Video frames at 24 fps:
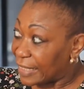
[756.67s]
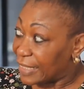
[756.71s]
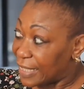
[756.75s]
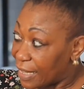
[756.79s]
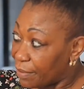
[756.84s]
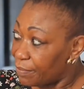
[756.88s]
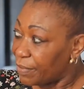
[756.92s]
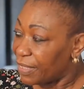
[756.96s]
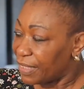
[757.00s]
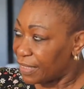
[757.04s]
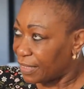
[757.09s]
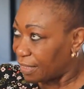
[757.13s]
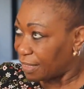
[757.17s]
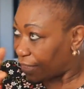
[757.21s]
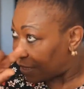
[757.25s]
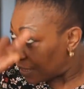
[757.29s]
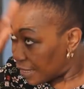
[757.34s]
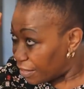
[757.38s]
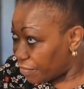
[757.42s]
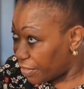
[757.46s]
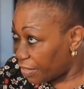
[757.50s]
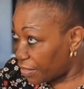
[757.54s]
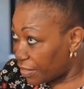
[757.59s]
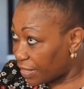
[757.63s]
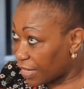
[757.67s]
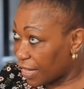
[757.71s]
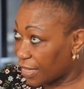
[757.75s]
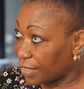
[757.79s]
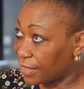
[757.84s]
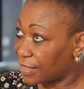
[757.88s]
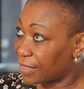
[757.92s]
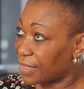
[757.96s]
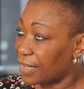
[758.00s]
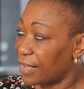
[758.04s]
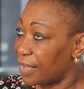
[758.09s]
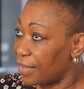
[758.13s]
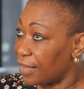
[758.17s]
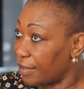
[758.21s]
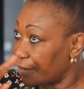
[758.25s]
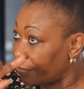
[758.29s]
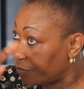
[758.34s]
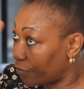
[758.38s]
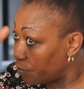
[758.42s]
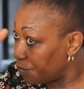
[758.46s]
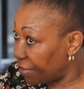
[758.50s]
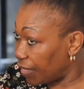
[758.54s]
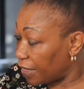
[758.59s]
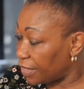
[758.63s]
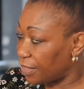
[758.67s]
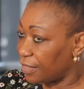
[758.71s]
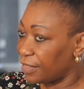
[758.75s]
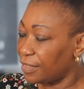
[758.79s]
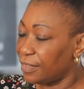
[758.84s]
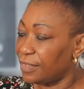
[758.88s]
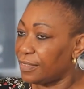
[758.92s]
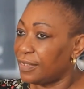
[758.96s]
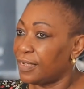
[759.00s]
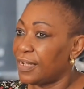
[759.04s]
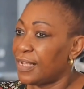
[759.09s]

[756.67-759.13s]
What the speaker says: damaging, giving you that scar formation,